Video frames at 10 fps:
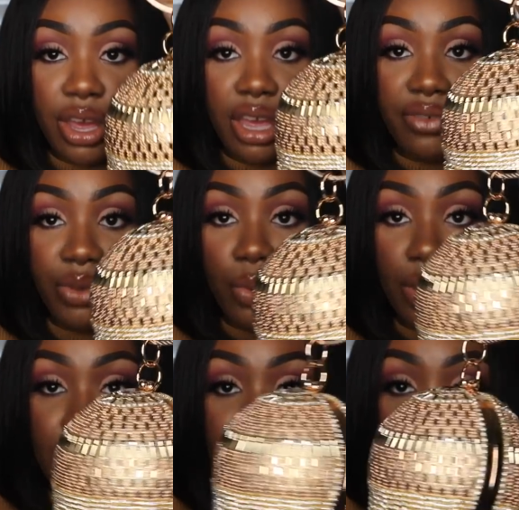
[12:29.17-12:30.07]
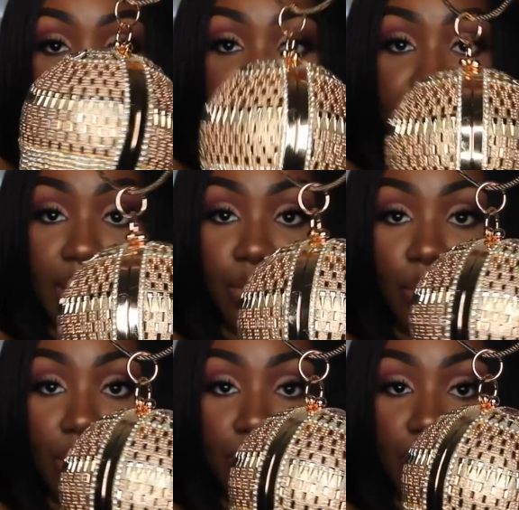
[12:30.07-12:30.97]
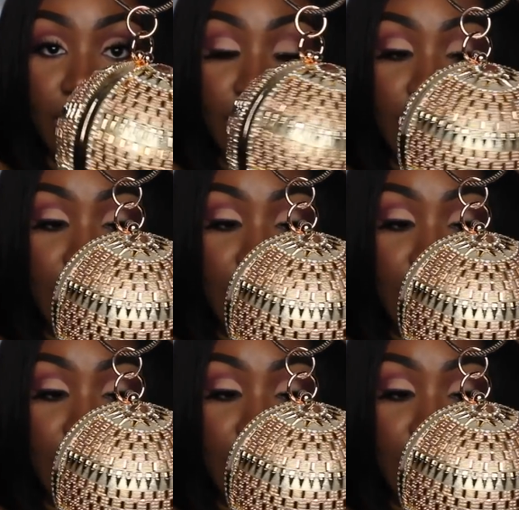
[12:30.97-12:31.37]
if you want this exact one, but